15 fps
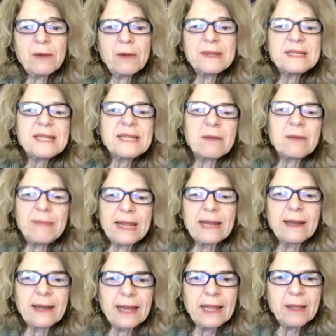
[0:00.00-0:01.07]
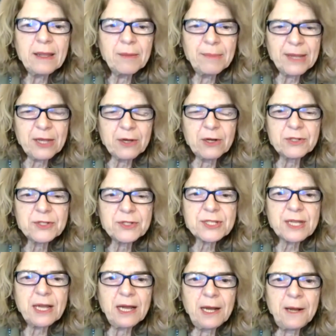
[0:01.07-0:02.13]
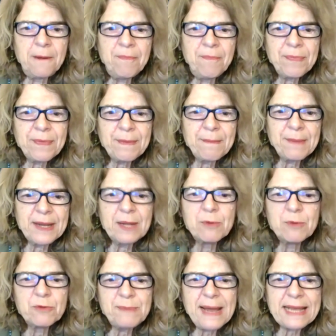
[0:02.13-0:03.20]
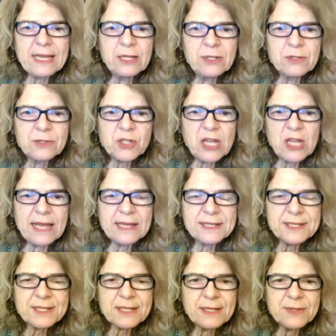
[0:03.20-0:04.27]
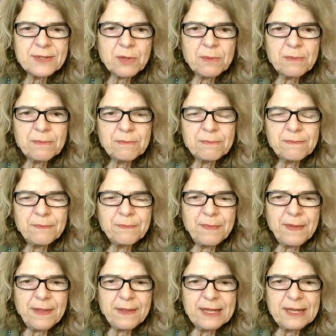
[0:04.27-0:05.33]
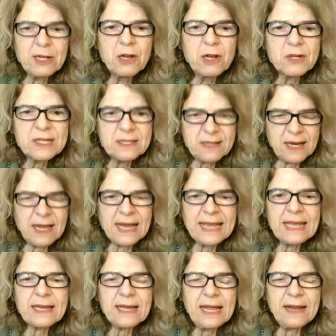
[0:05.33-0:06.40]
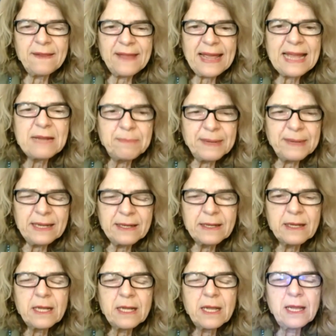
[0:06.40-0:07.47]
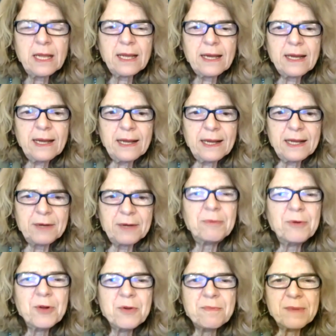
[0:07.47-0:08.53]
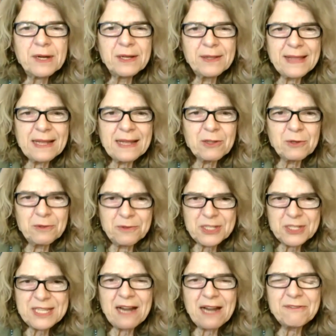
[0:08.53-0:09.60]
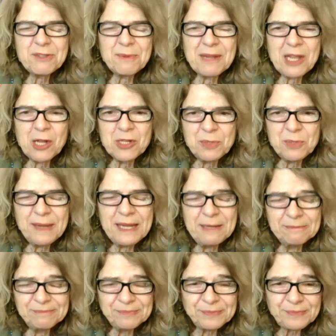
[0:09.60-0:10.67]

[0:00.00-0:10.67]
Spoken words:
it went down mainly because money moved back into shares. So it looked like, and there had been a rumor that all those tariffs were going to be